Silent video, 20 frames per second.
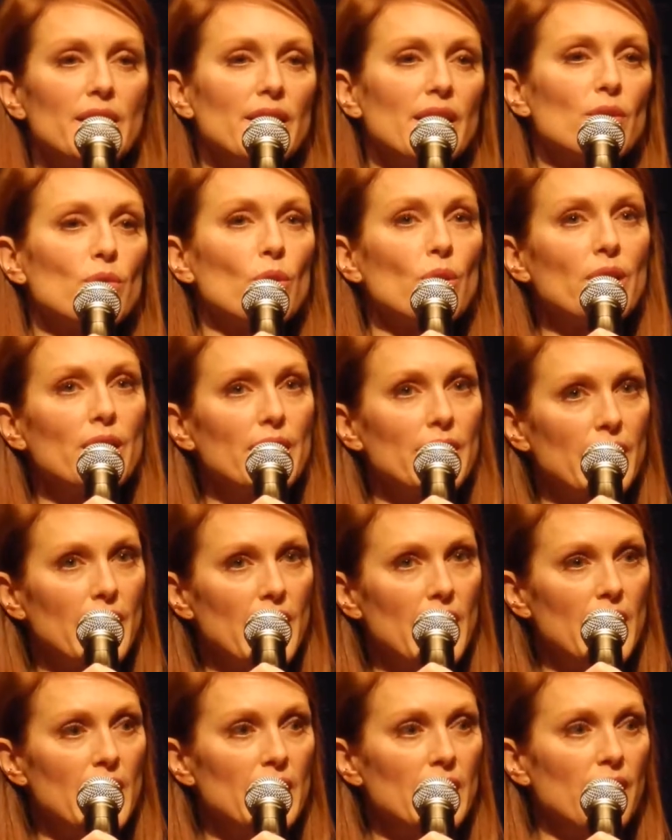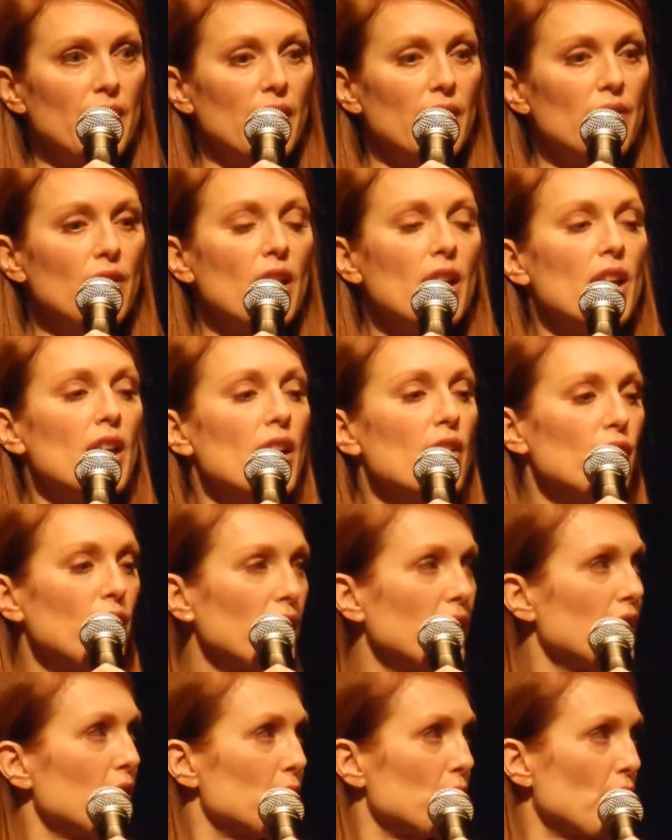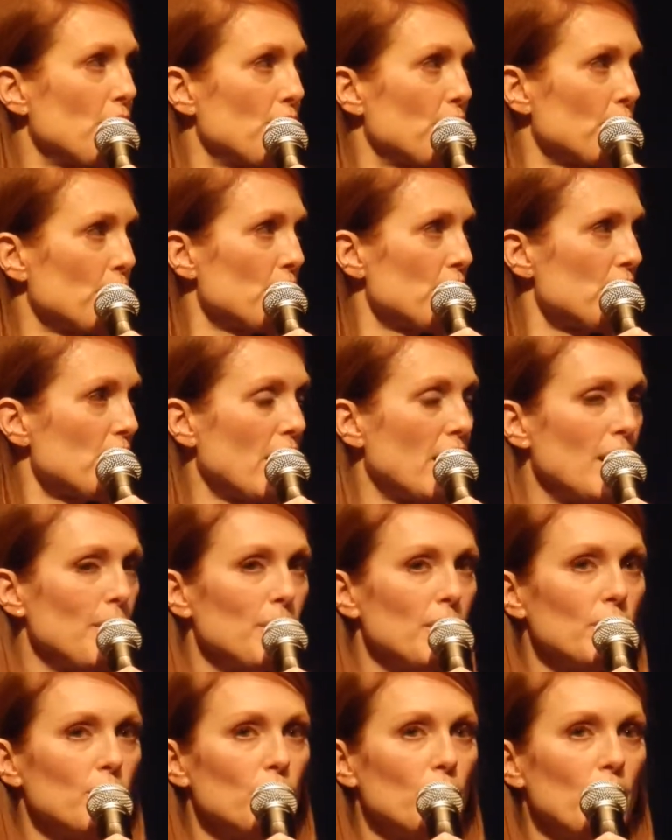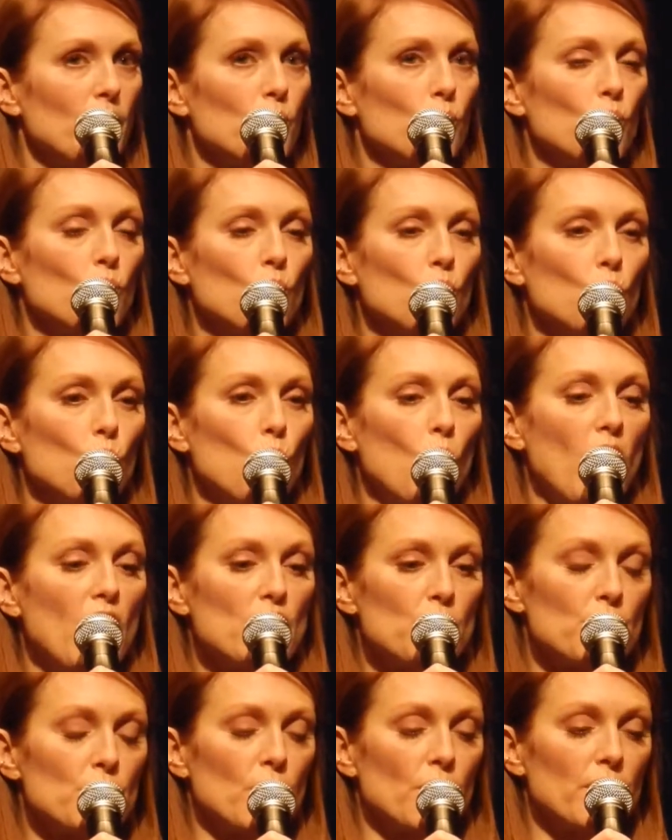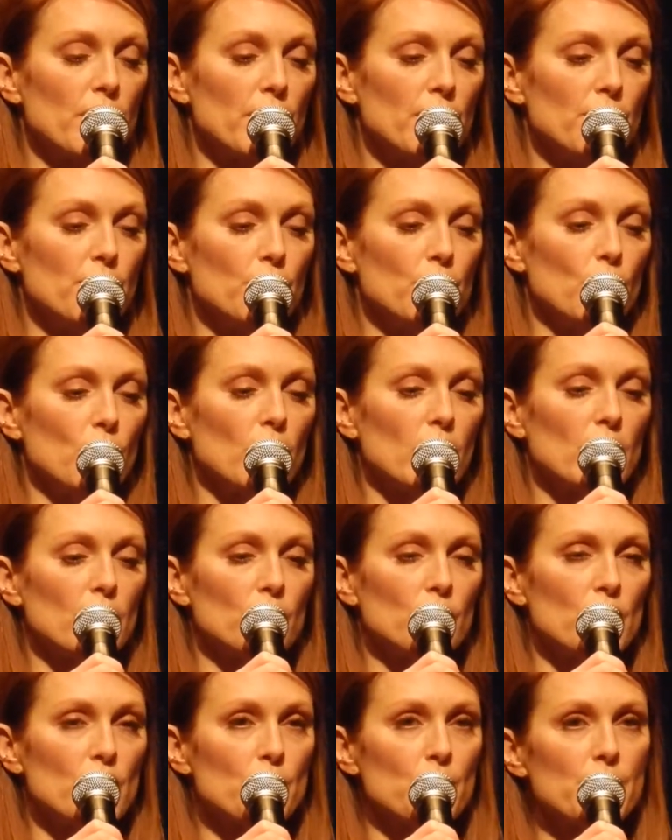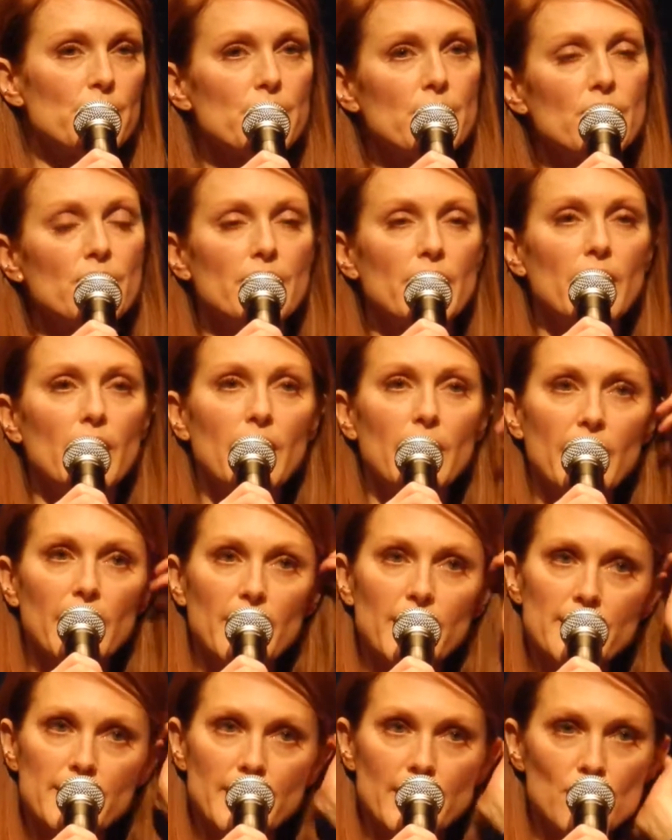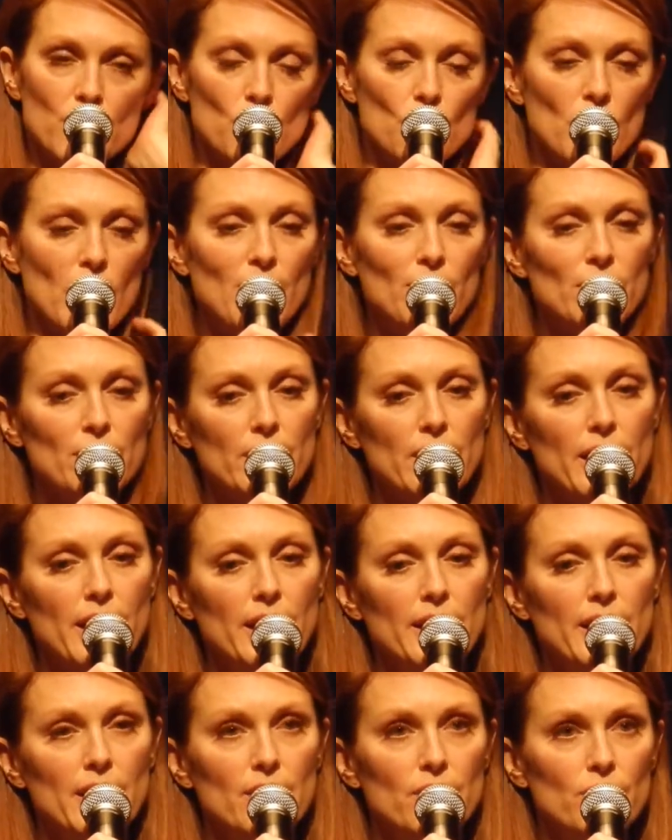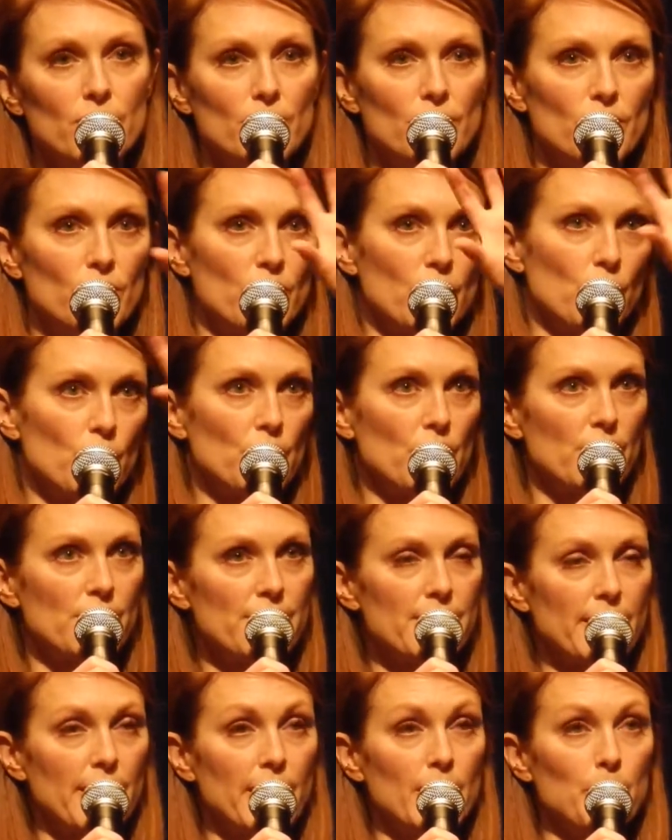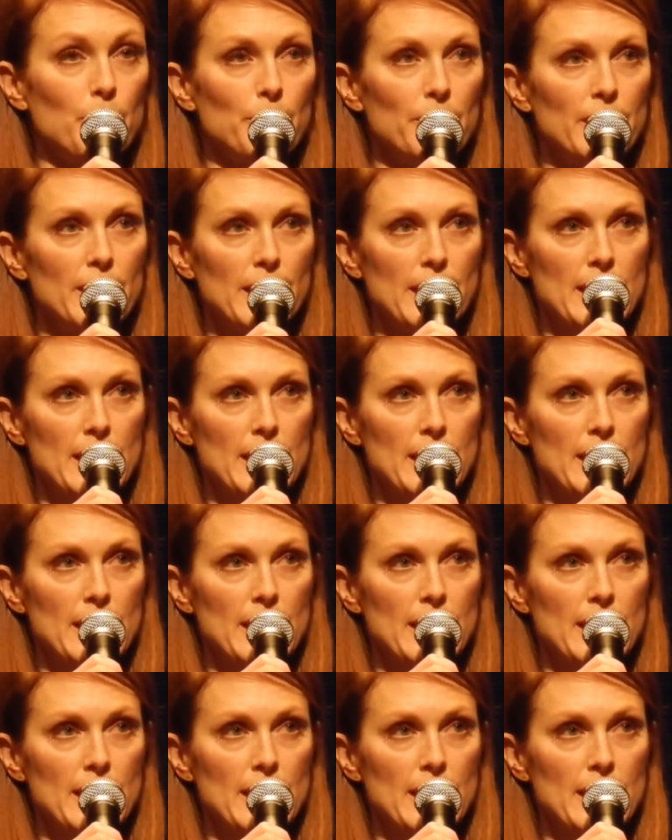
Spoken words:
And they wrote it again, and then finally it was a third time, and Wash was already in New York, and Rich was still in LA because he hadn't traveled yet, and Rich was on Skype.